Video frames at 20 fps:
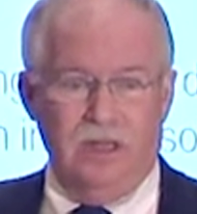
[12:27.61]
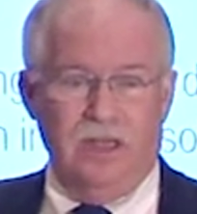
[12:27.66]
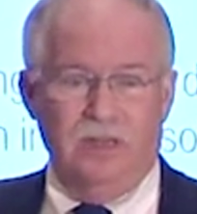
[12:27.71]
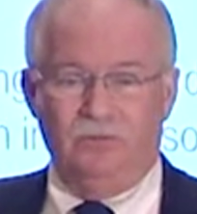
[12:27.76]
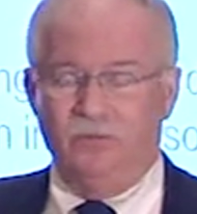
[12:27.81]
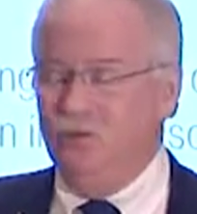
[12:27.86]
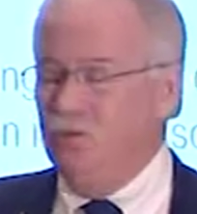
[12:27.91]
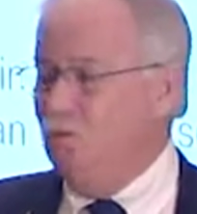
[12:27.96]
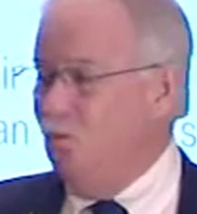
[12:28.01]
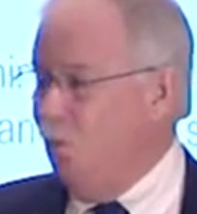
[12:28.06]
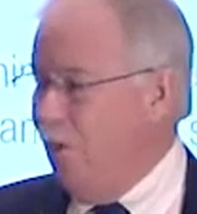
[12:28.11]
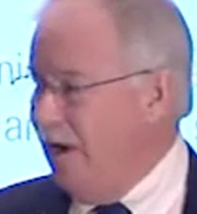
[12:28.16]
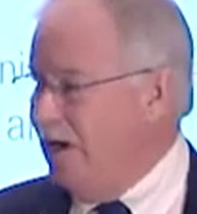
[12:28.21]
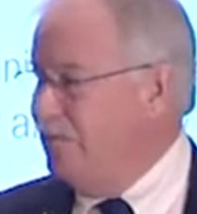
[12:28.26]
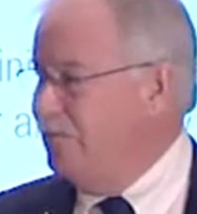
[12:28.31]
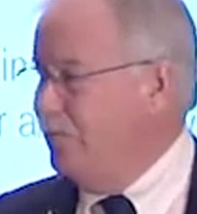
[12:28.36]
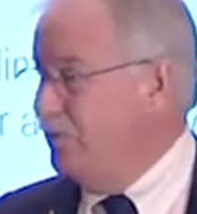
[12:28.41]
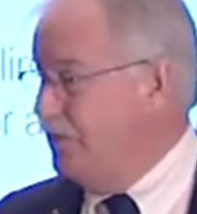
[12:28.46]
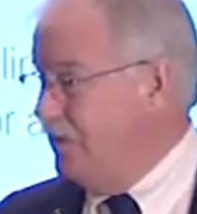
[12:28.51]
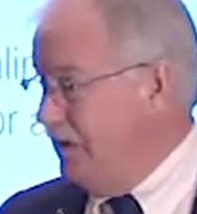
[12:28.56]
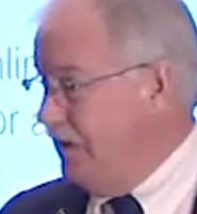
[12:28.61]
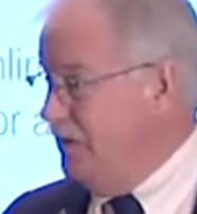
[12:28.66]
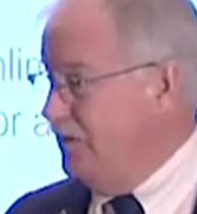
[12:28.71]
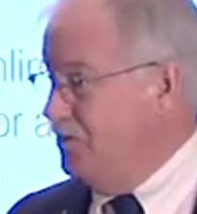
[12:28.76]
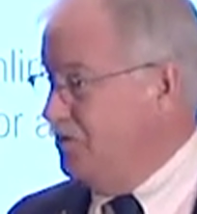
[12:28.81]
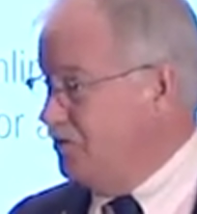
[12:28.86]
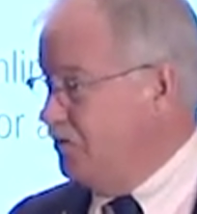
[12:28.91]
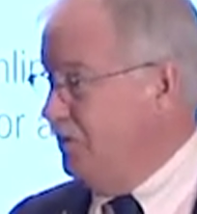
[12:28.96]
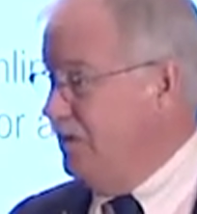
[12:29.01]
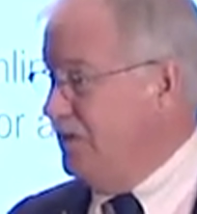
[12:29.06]
If you wait for the
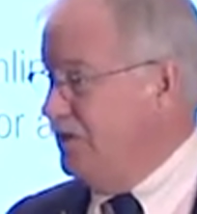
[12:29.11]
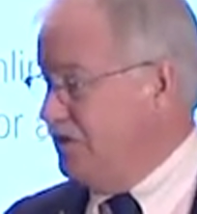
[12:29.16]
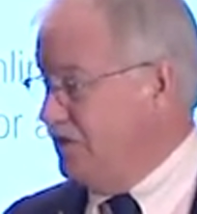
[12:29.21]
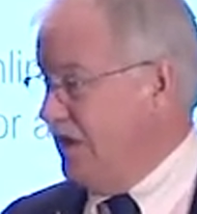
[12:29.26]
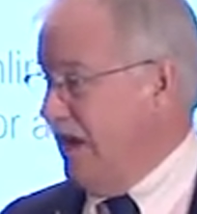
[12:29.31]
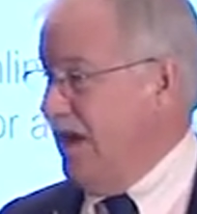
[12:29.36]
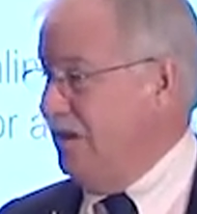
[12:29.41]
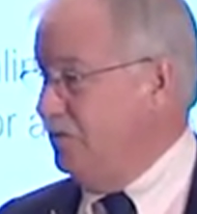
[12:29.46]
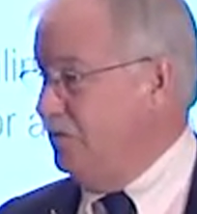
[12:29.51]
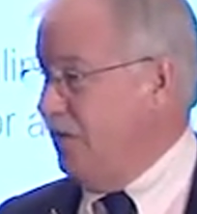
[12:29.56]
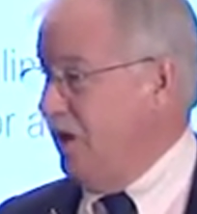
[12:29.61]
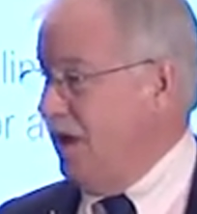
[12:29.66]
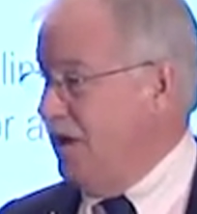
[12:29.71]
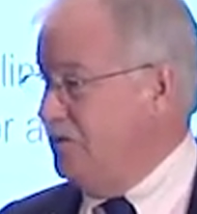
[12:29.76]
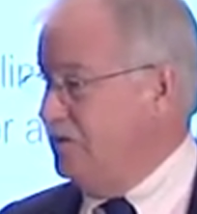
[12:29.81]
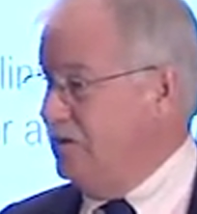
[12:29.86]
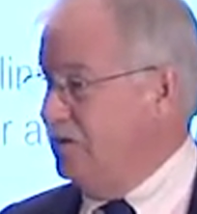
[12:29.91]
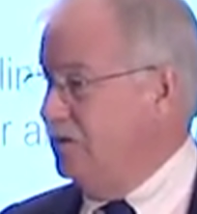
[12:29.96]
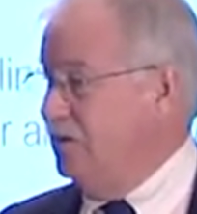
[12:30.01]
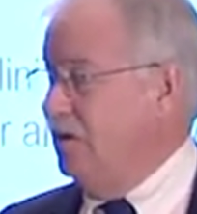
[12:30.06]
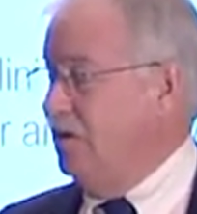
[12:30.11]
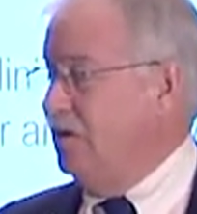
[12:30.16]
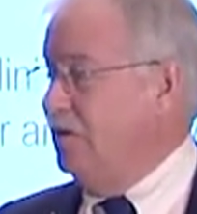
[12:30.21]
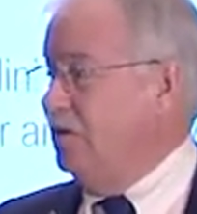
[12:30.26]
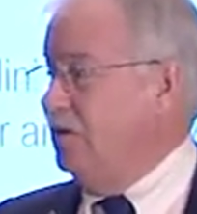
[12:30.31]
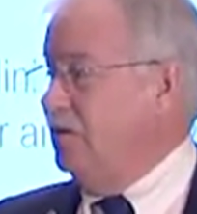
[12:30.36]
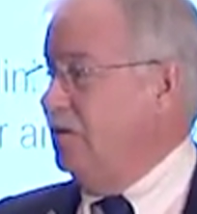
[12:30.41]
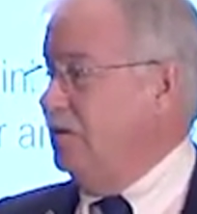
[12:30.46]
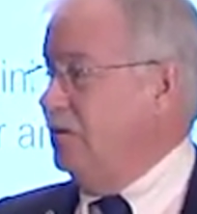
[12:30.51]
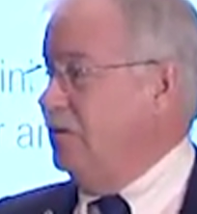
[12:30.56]
industry to standardize it,
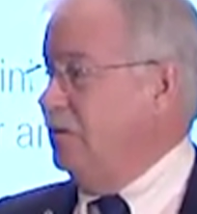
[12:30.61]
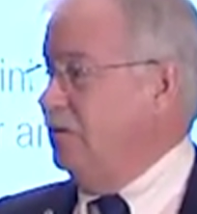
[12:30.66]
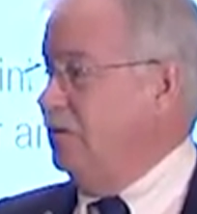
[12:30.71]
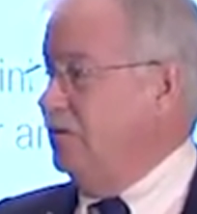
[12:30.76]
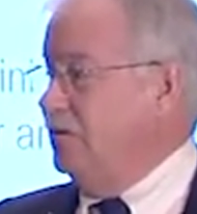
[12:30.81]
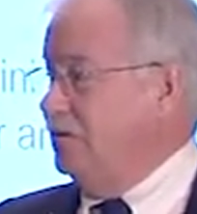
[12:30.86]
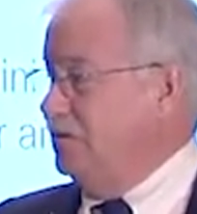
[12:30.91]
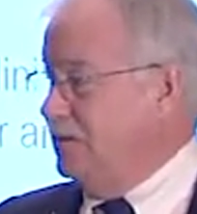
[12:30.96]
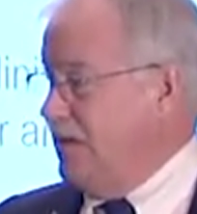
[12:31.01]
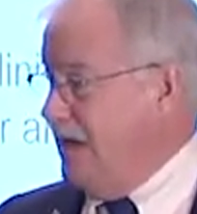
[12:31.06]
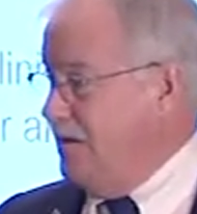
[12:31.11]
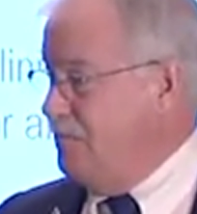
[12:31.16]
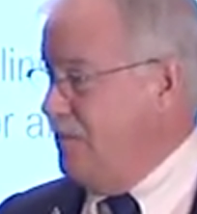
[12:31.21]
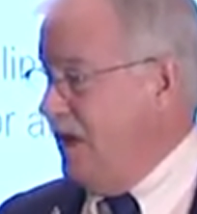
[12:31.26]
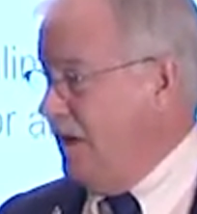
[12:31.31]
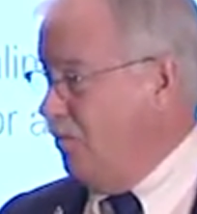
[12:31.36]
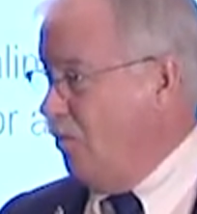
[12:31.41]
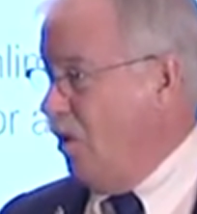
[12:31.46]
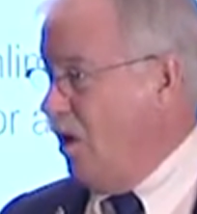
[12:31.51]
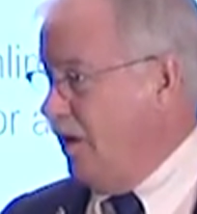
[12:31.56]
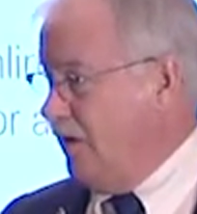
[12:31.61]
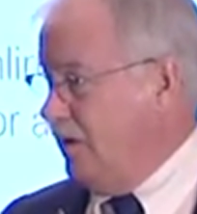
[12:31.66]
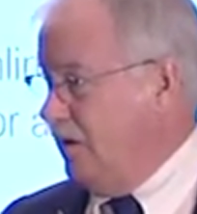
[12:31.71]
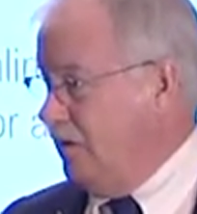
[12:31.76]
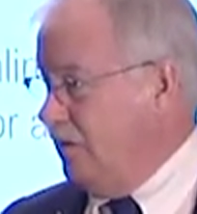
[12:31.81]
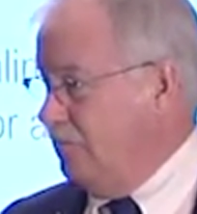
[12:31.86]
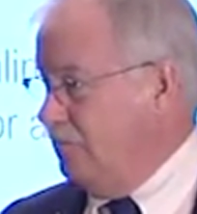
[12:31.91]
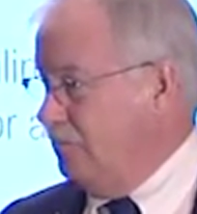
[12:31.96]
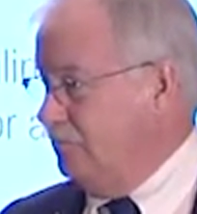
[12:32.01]
you're a dead man walking.